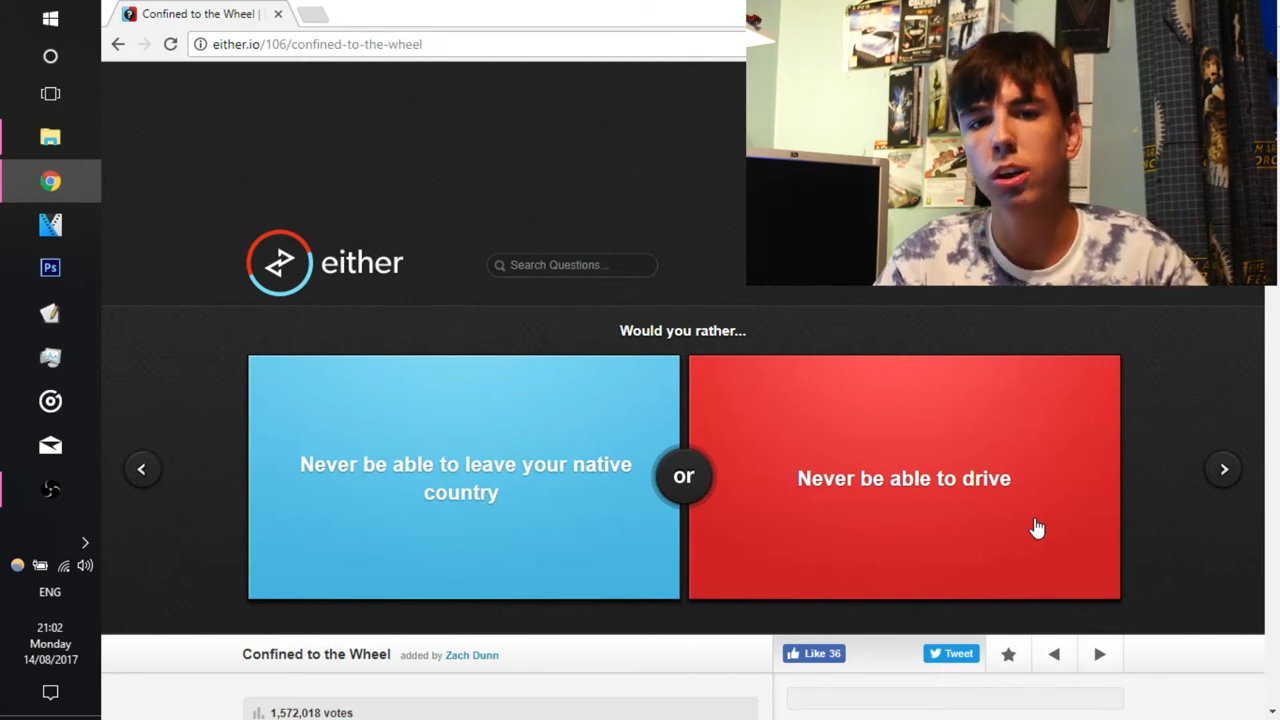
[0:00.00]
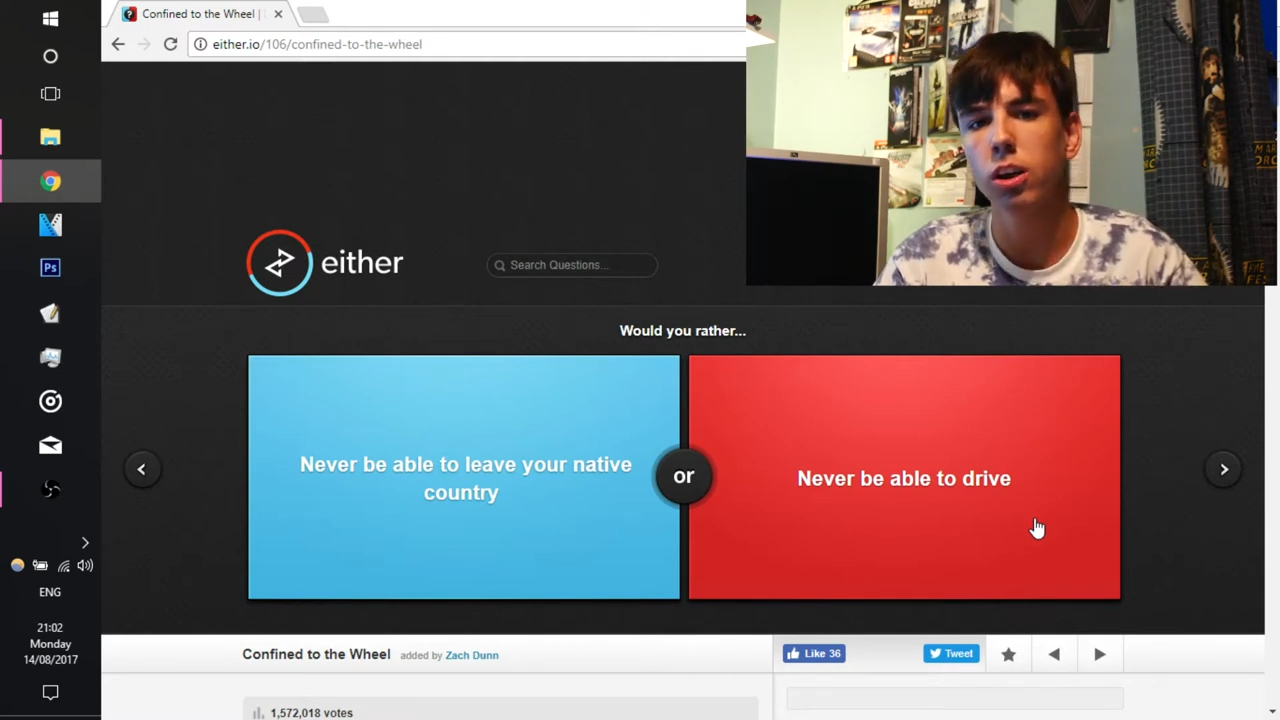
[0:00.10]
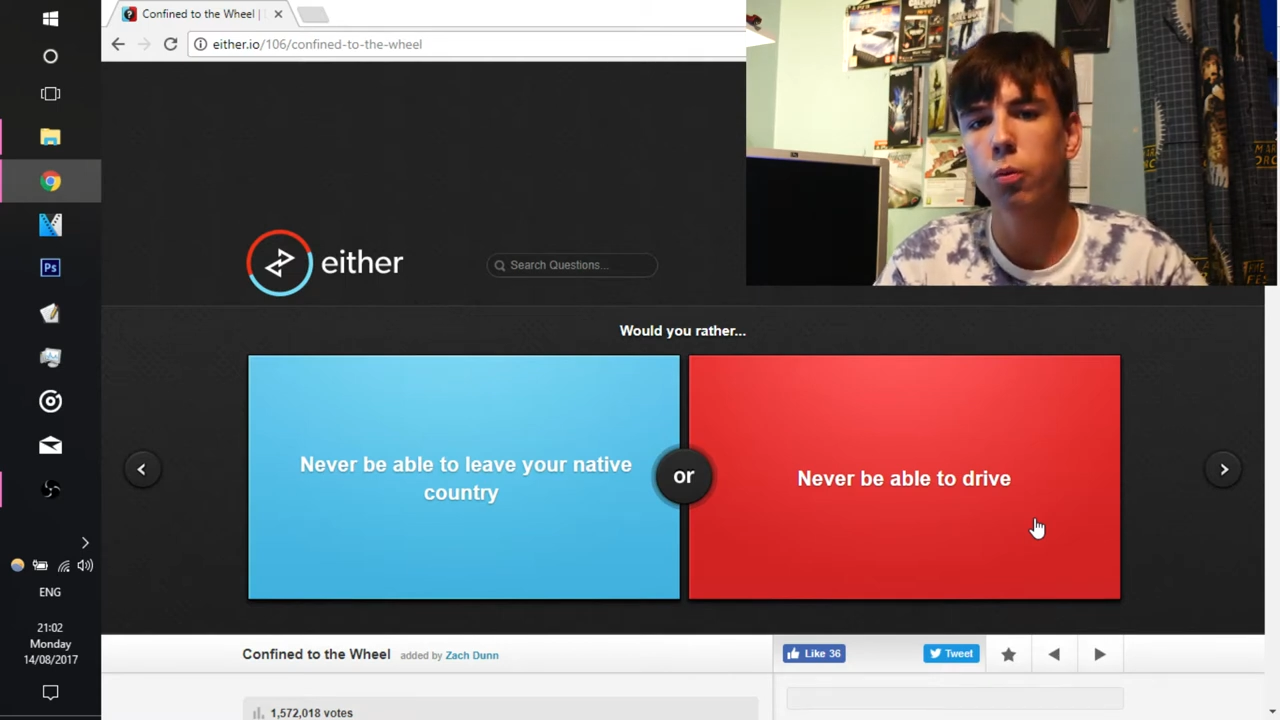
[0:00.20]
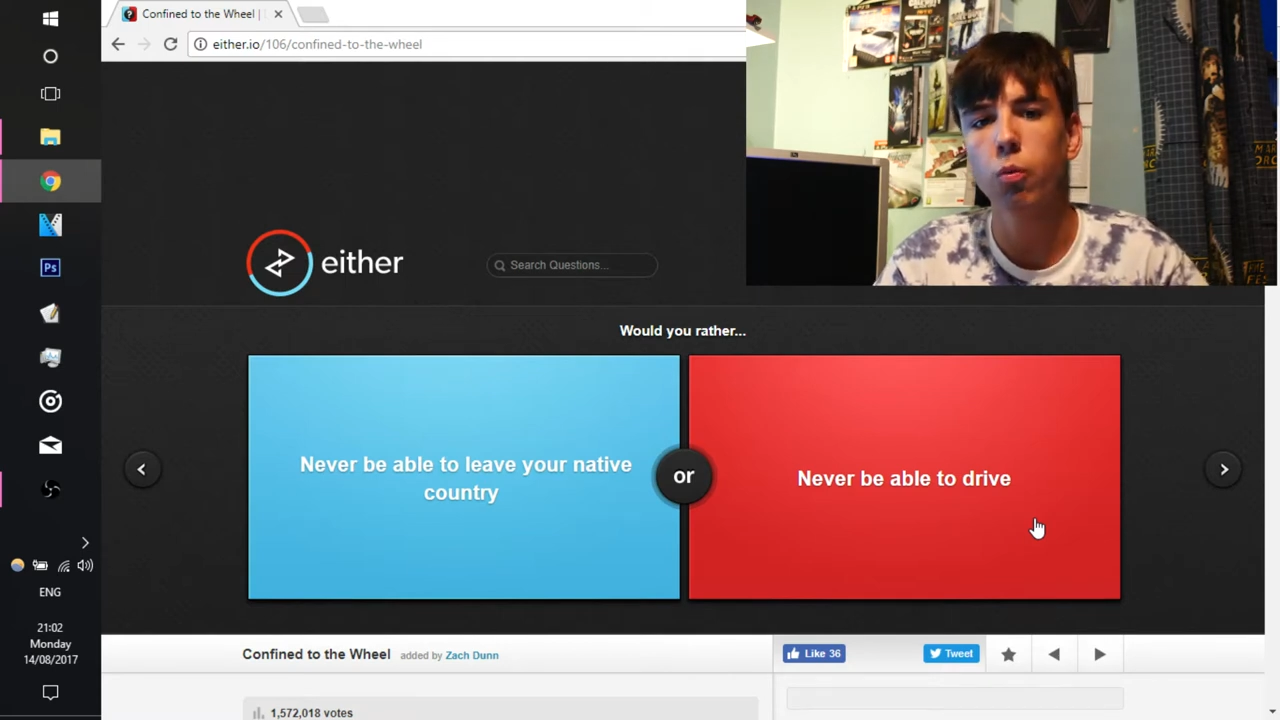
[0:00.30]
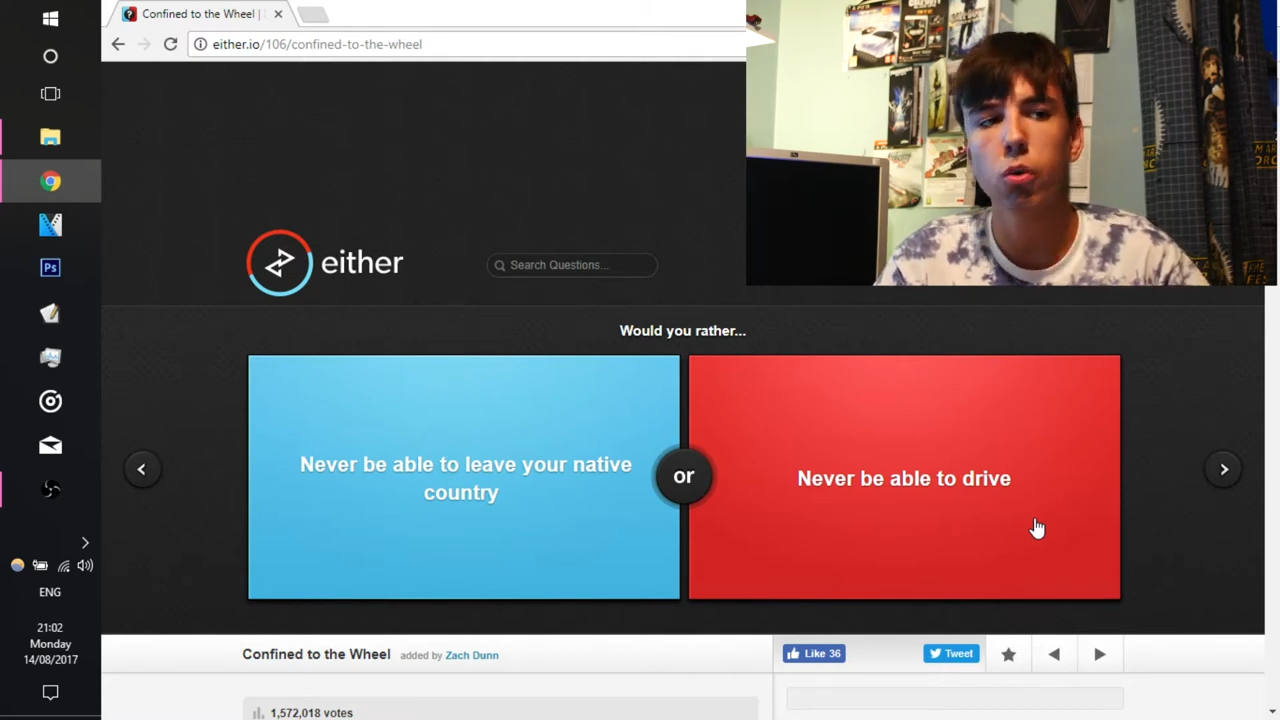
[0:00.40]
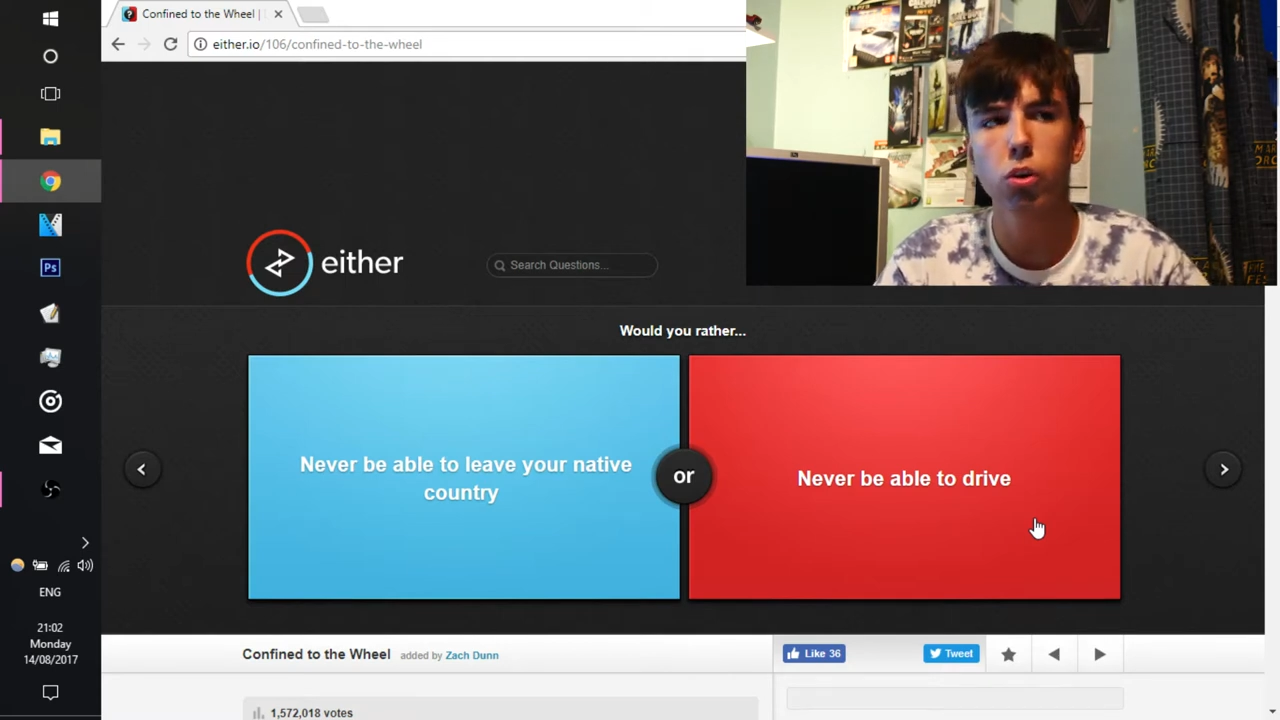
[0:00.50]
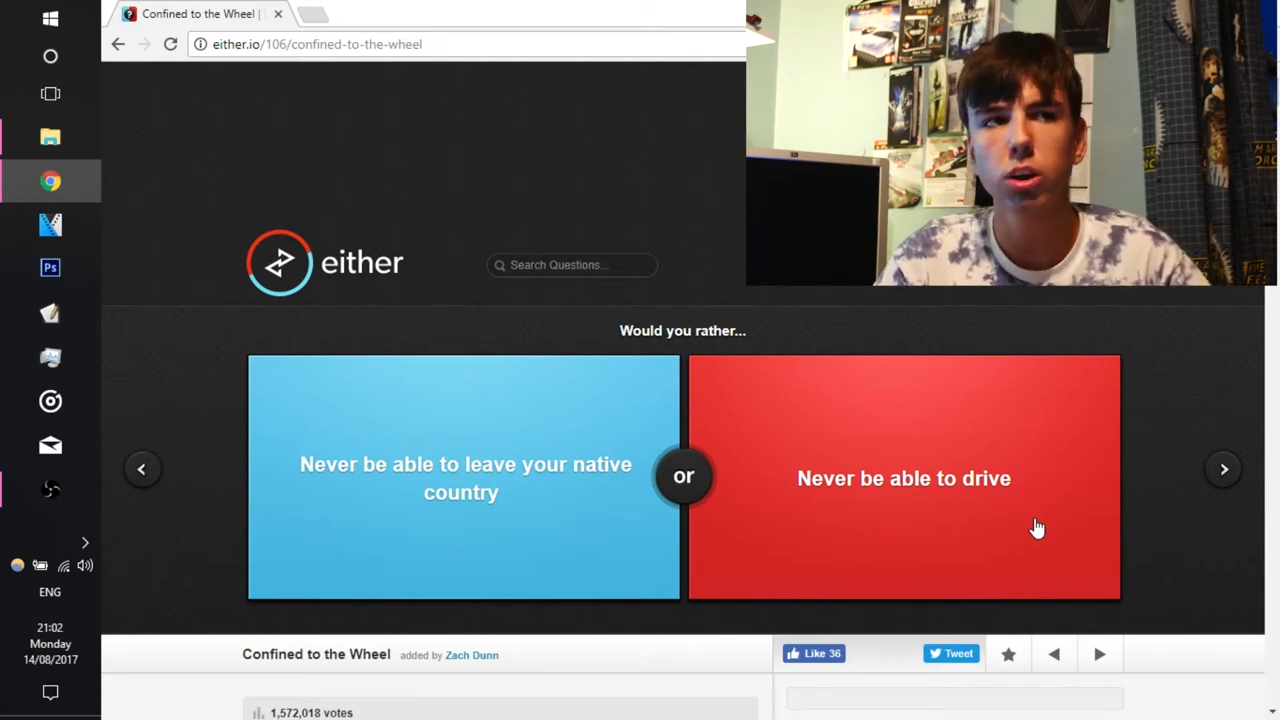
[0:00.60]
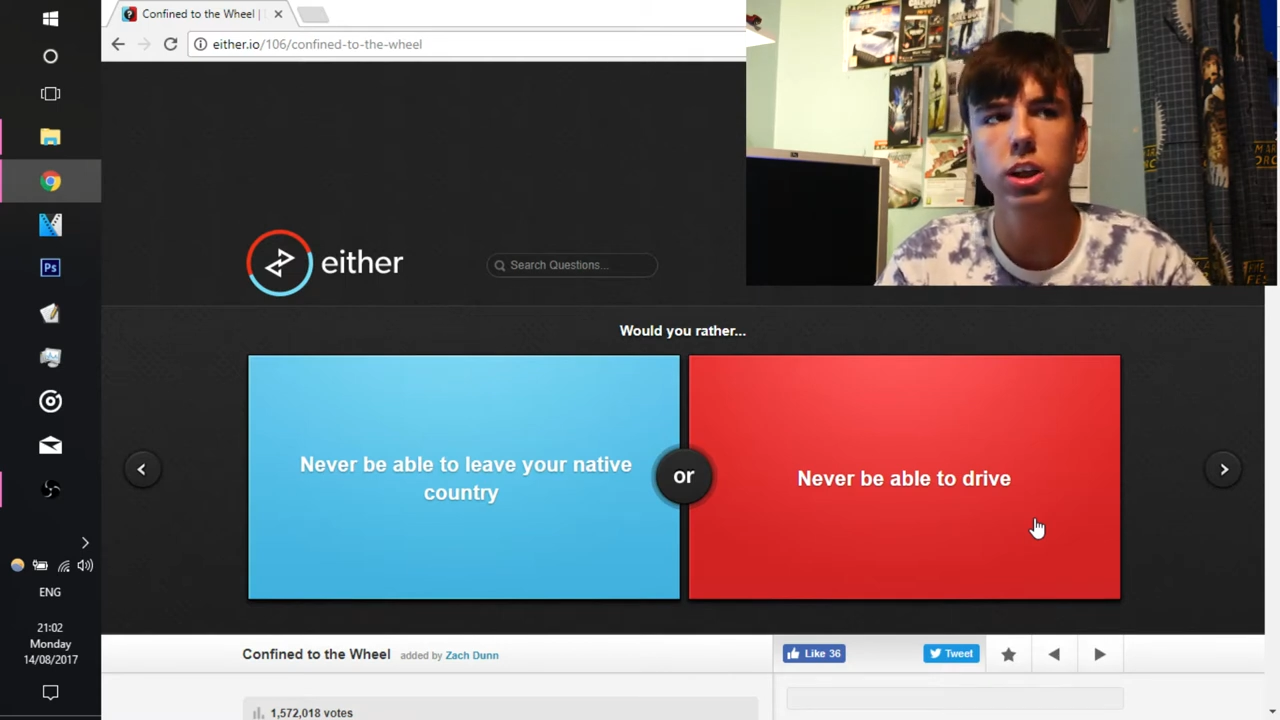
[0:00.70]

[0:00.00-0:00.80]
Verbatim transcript: You can walk,